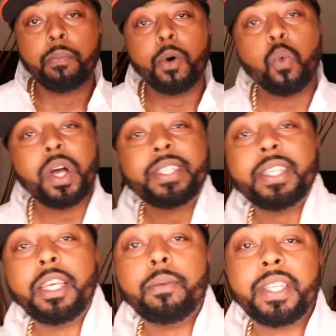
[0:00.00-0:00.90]
But what
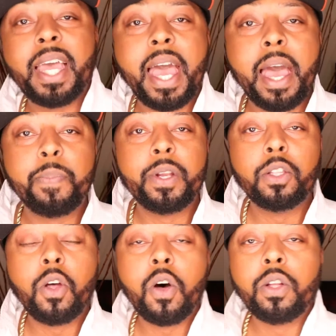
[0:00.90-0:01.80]
seems to happen
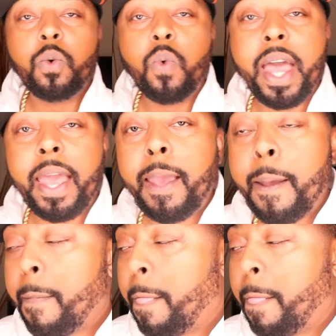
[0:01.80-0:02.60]
along the way?